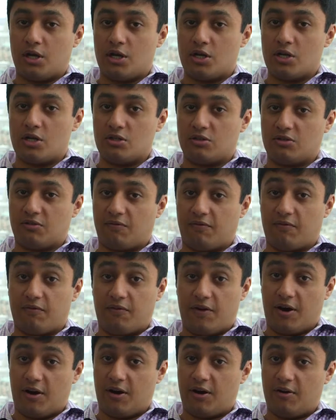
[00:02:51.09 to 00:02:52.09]
is
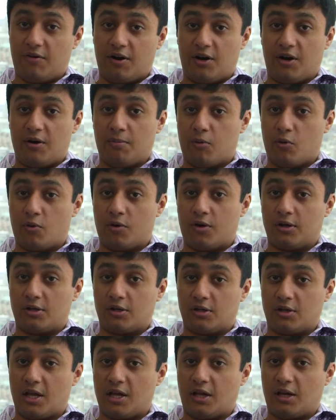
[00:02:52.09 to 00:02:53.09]
very, very important
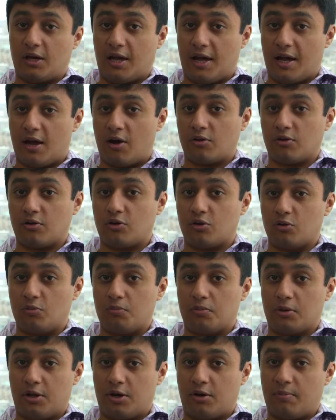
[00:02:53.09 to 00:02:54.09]
to take account to
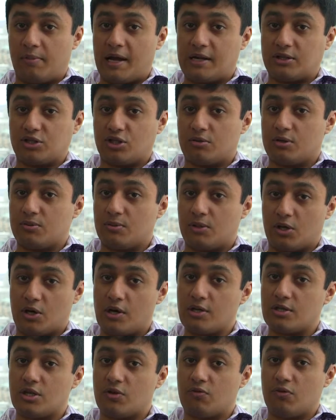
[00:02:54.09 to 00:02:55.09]
player matchups
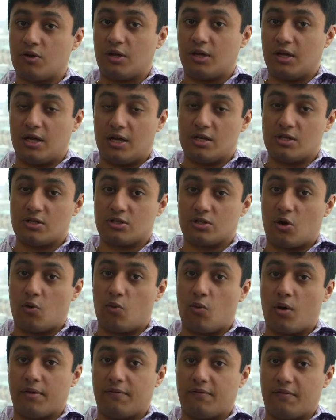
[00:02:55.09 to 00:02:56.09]
because it really is a
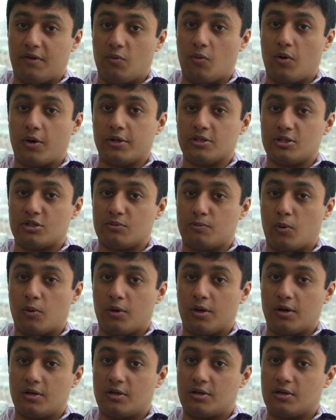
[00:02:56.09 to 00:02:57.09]
1v1
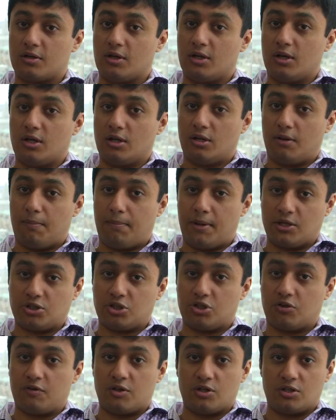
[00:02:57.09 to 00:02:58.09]
sport. The
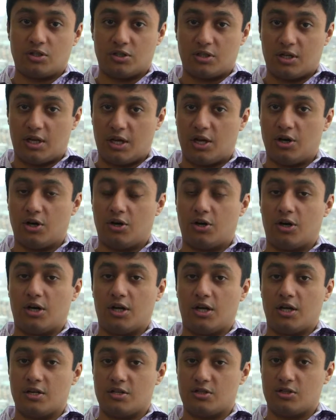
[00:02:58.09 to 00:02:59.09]
pitcher versus the hitter
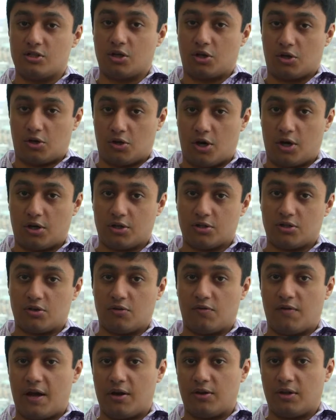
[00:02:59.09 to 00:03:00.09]
is the crux
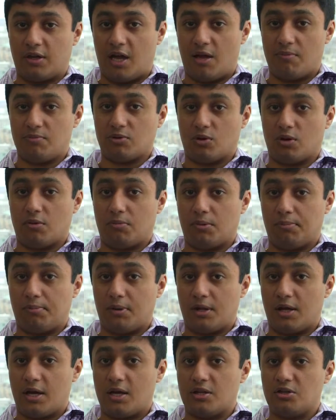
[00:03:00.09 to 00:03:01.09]
of how the game's going to be
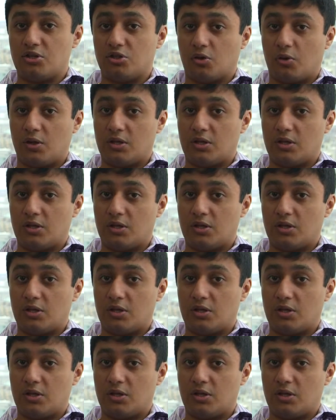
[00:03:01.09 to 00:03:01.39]
played. So